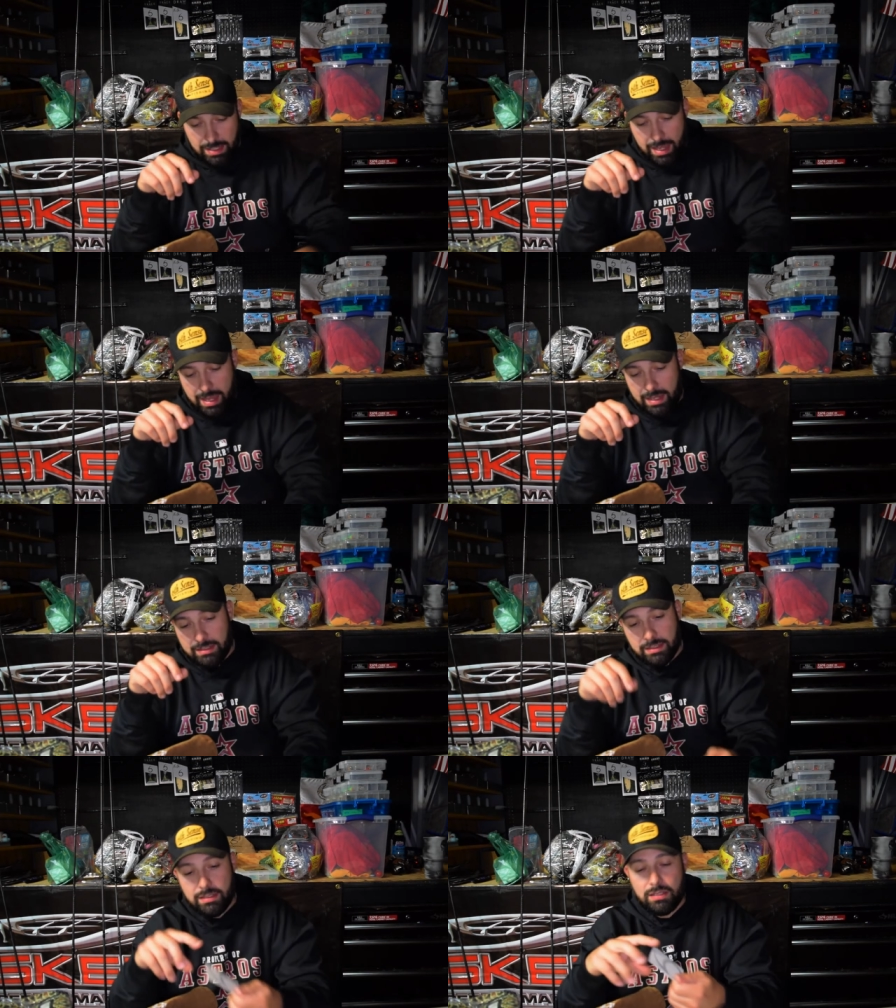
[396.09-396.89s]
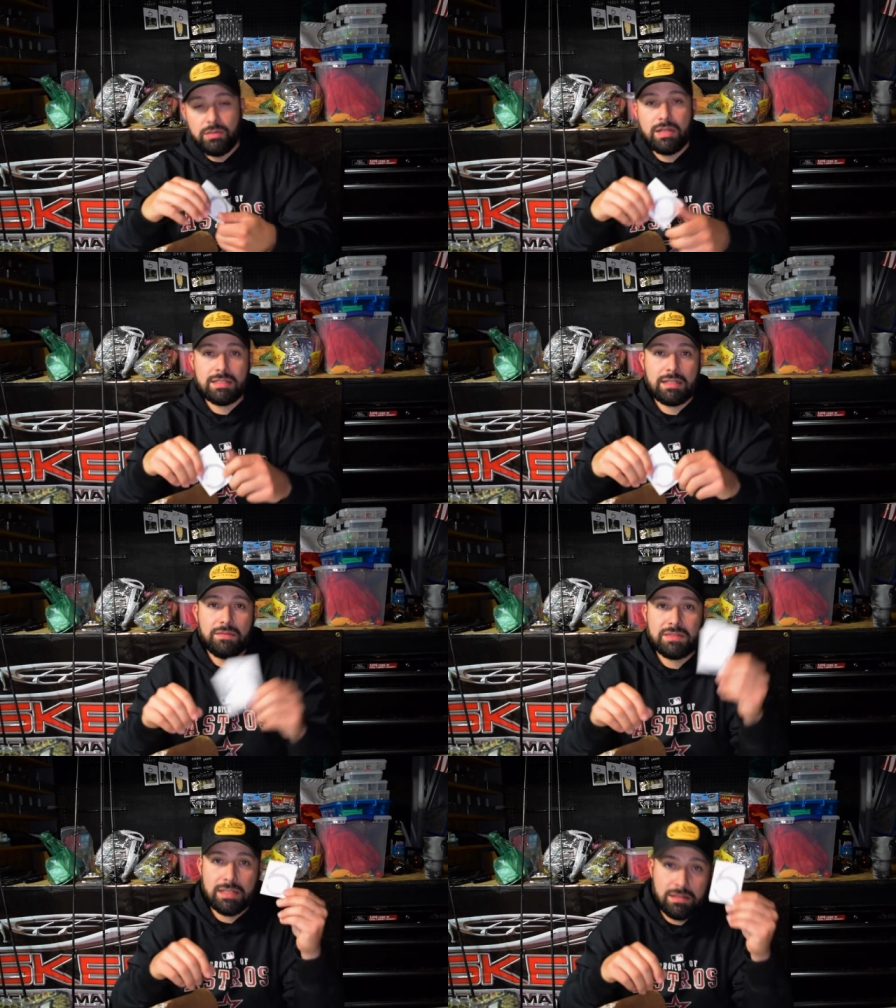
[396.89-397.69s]
And who doesn't love
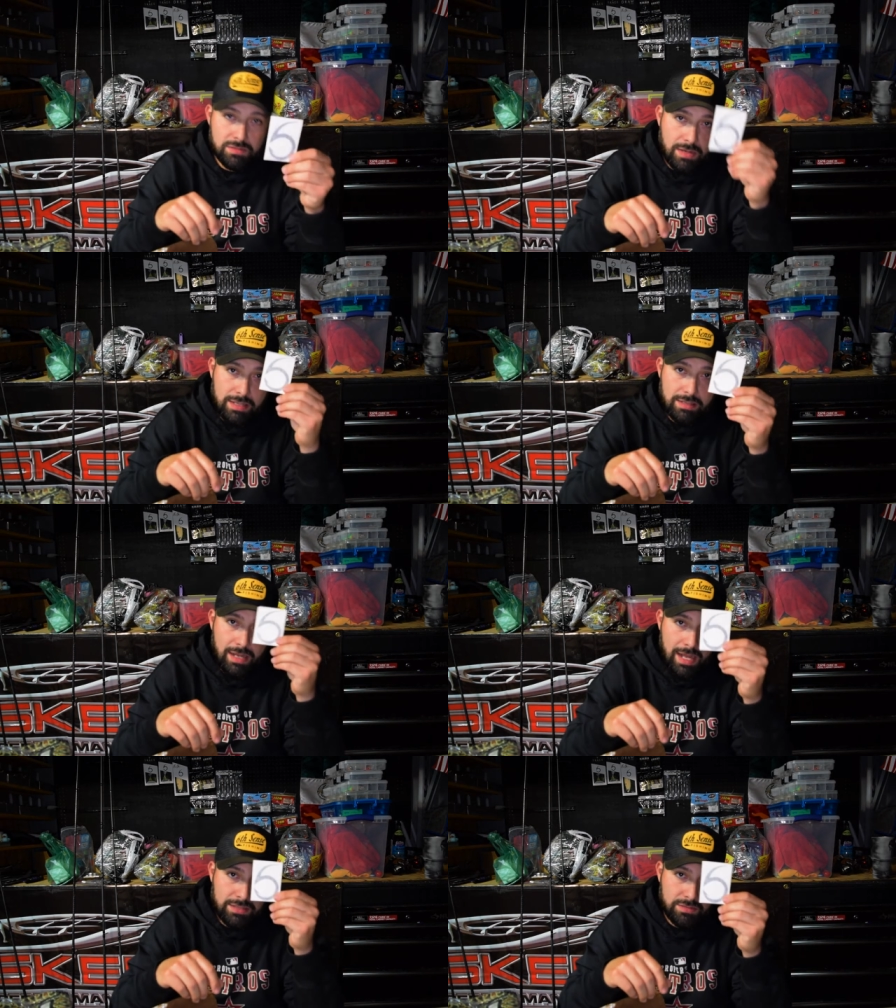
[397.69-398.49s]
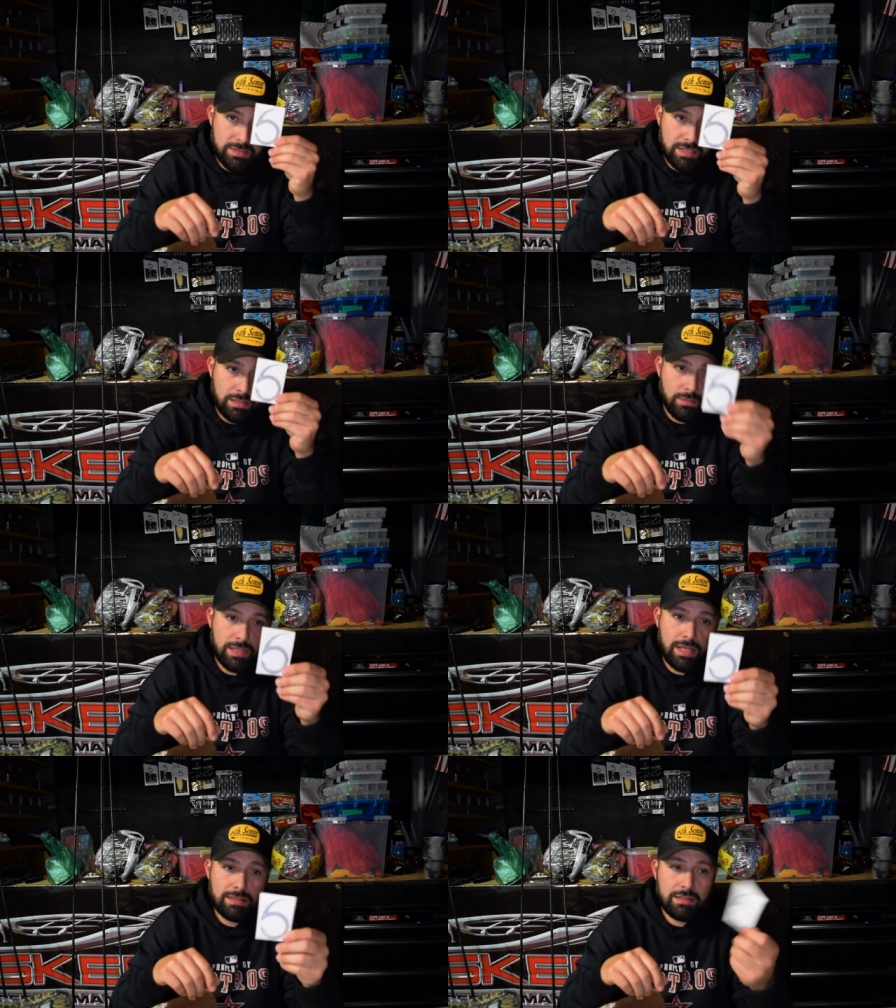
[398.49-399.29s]
stickers, right? An extra sticker we
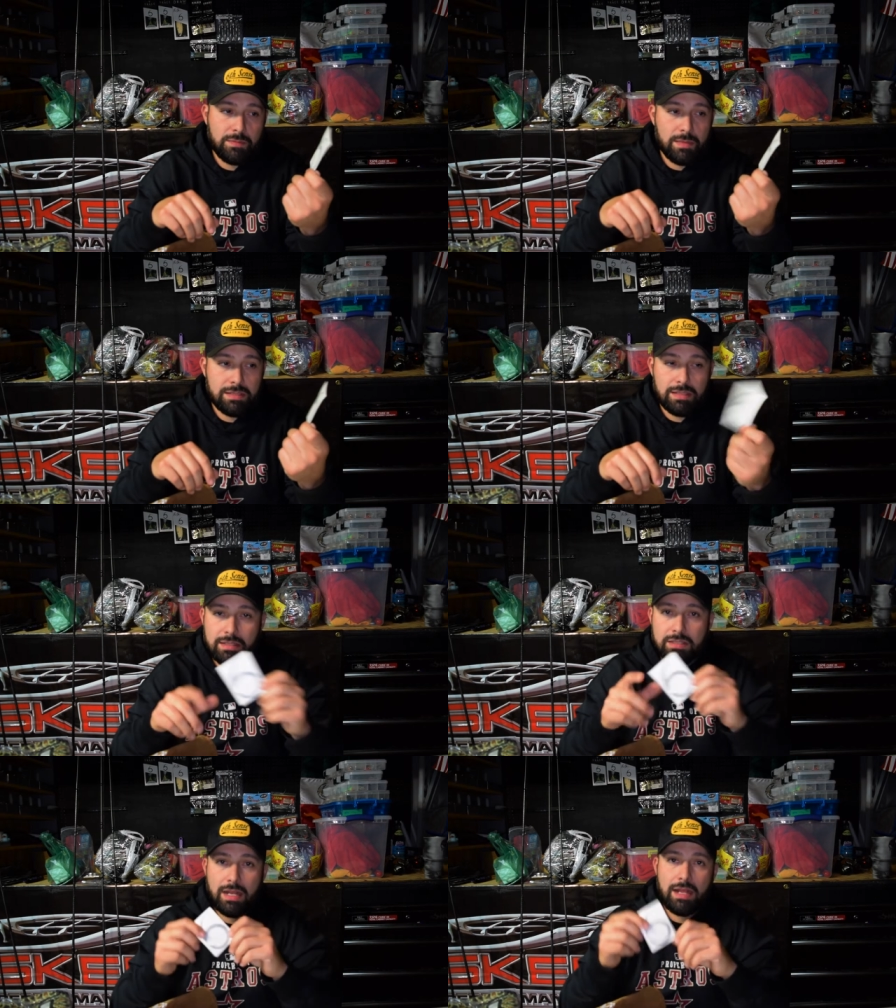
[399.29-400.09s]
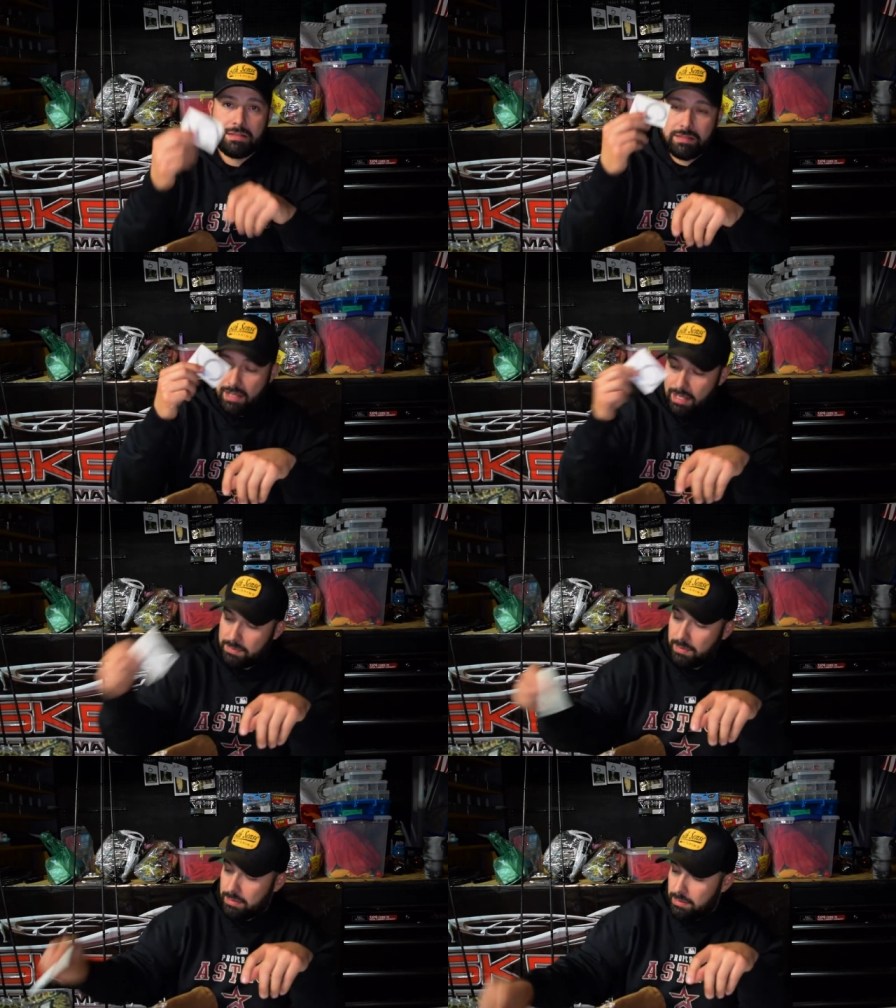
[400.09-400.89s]
got there from the six. Shout out to you guys,
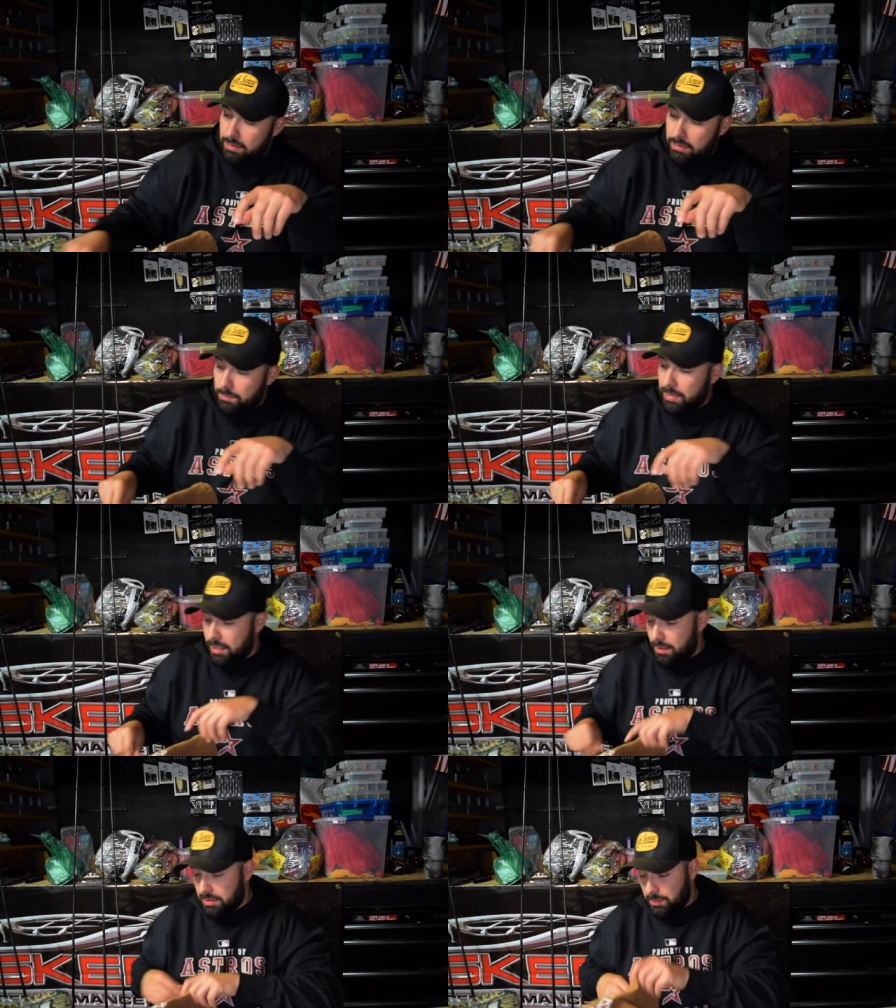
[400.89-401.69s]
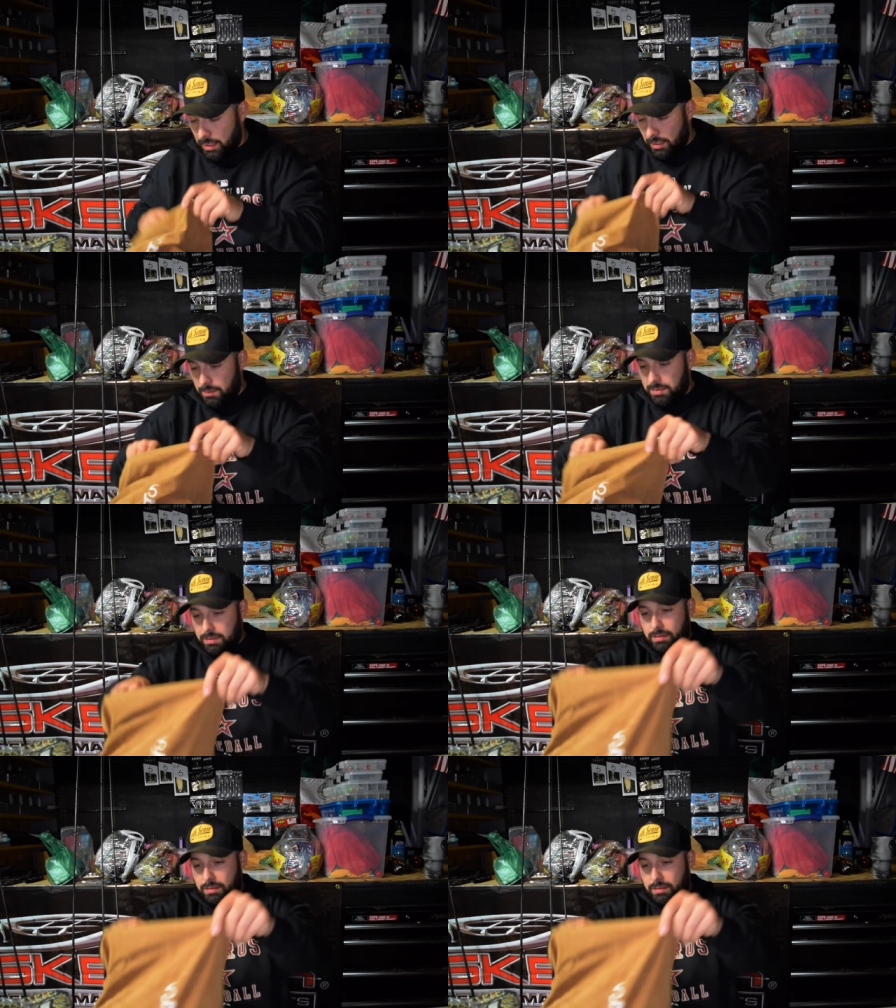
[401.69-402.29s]
man. Big ups, big ups.